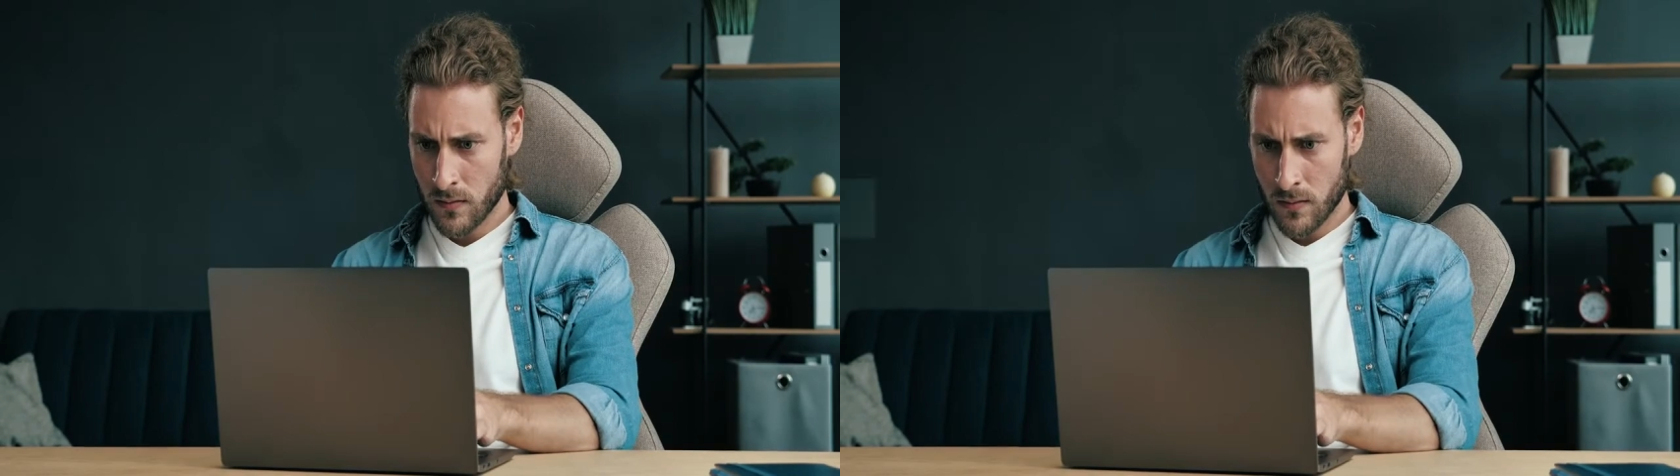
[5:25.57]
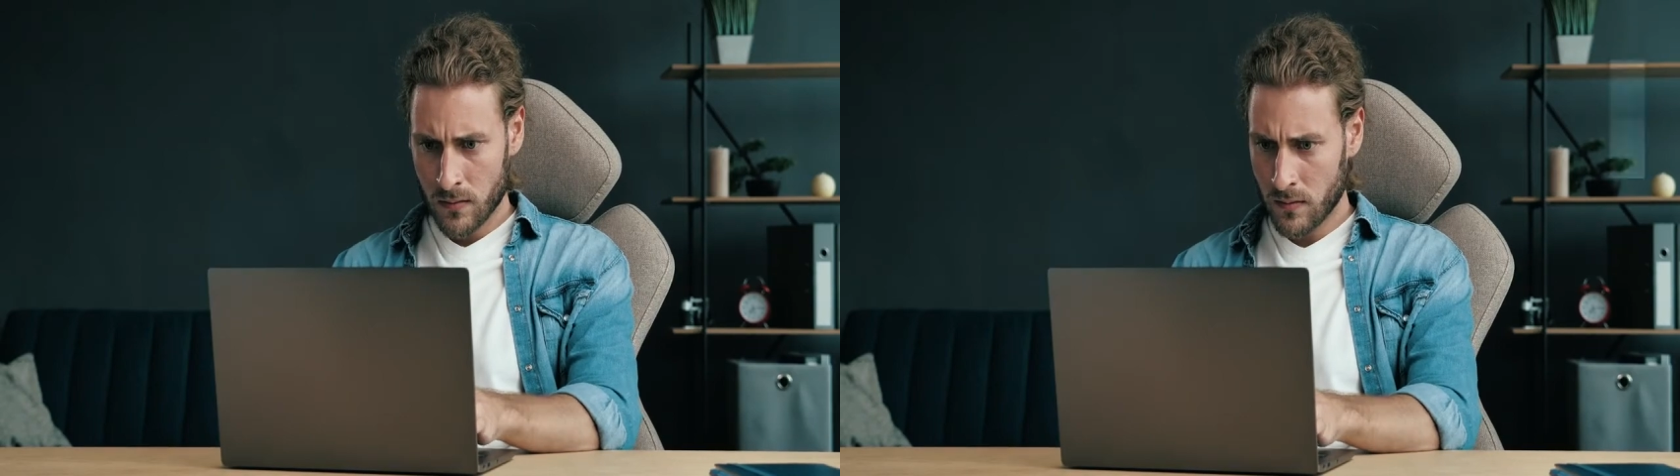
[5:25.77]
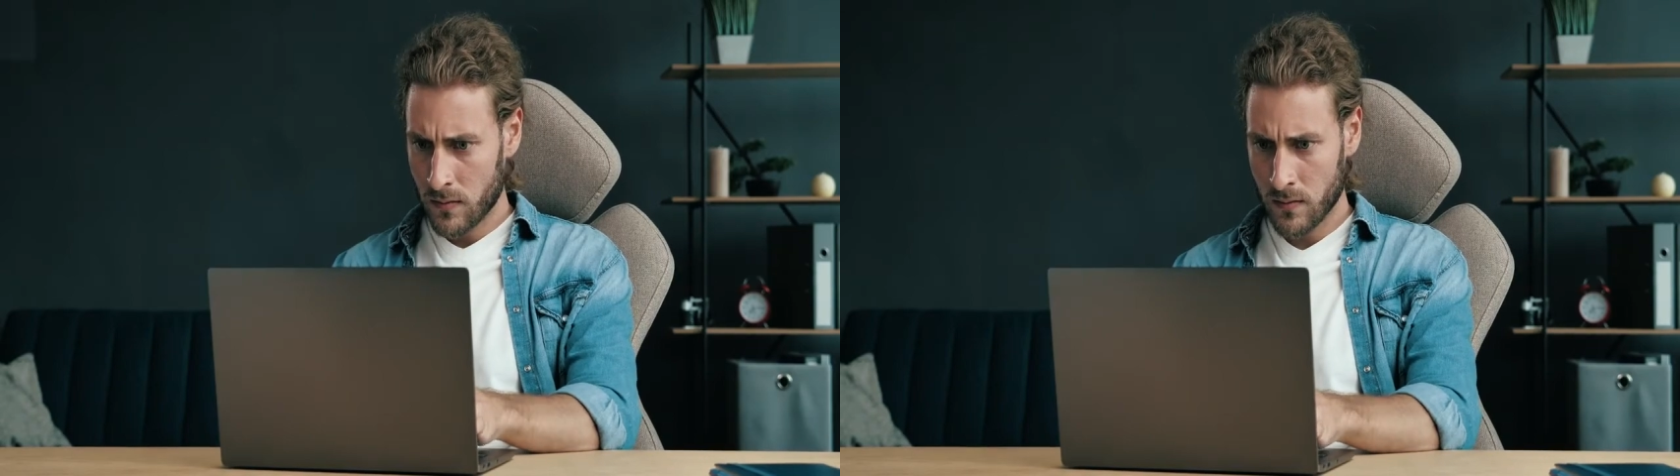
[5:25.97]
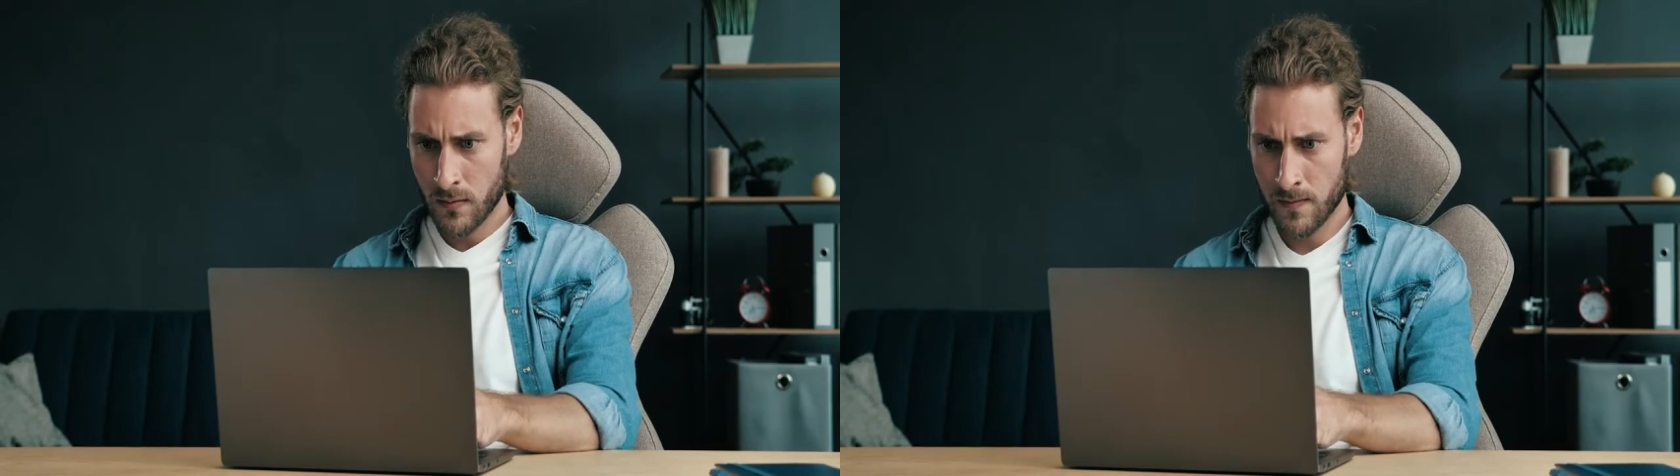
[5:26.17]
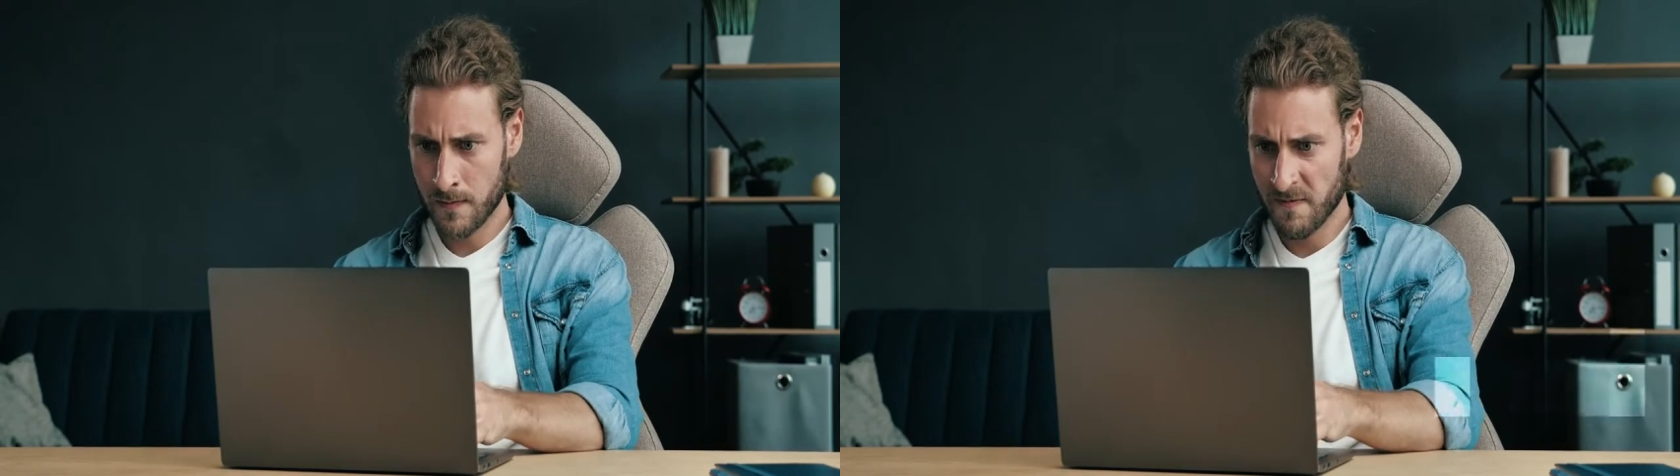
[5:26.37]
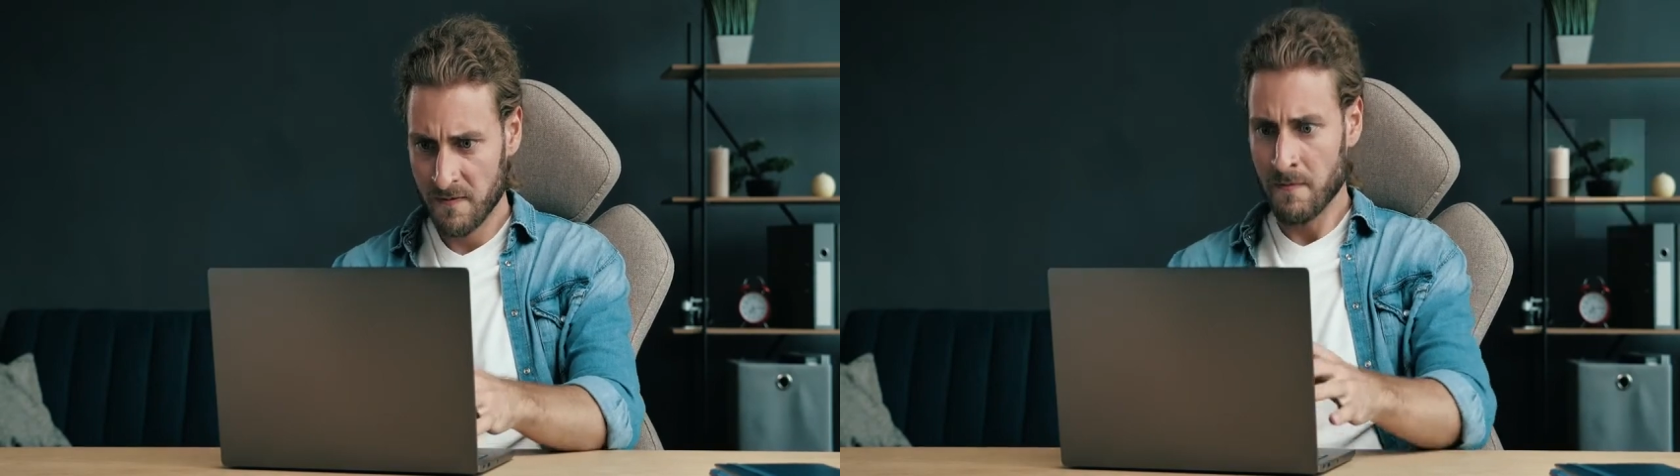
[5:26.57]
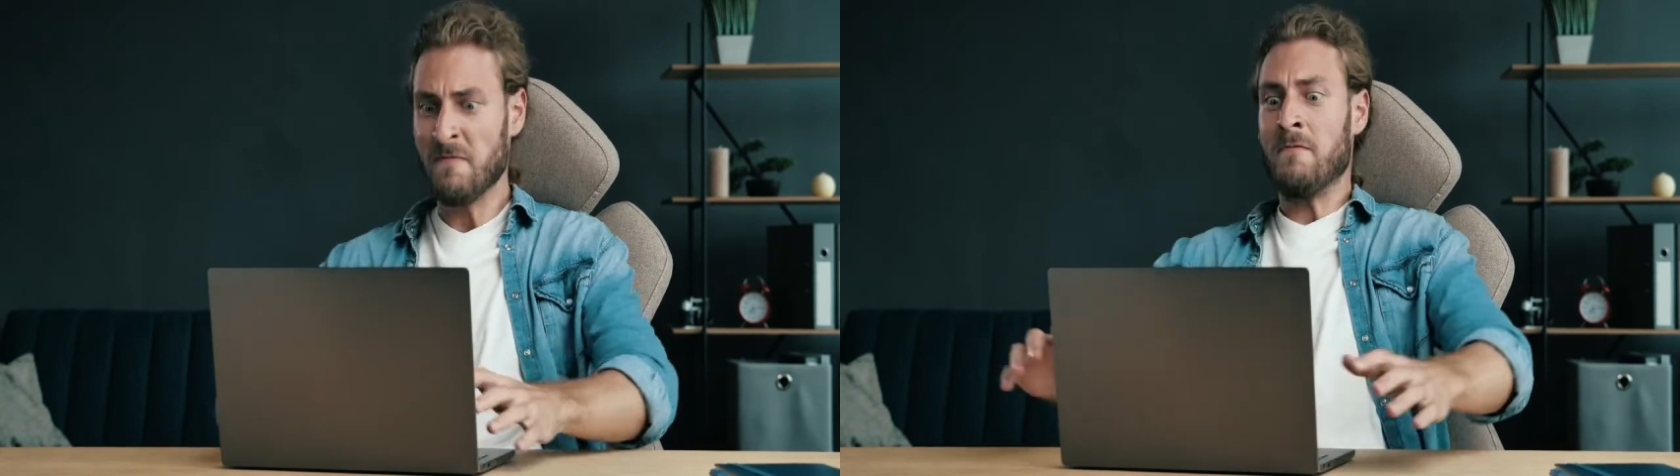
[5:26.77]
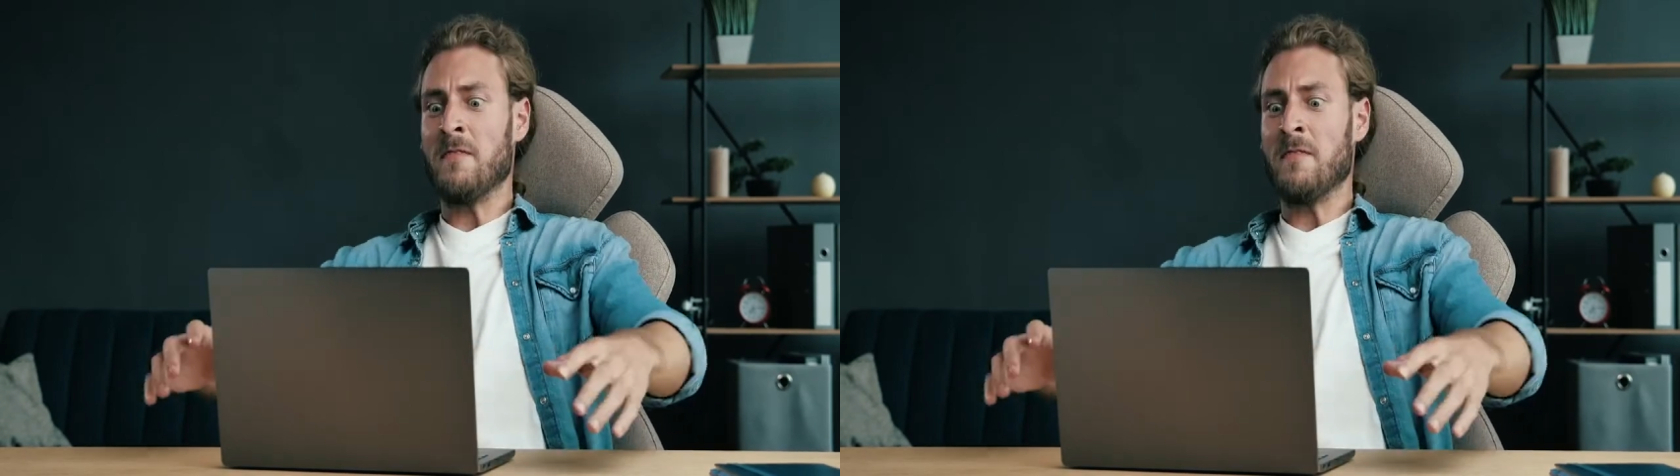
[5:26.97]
repeated abuse.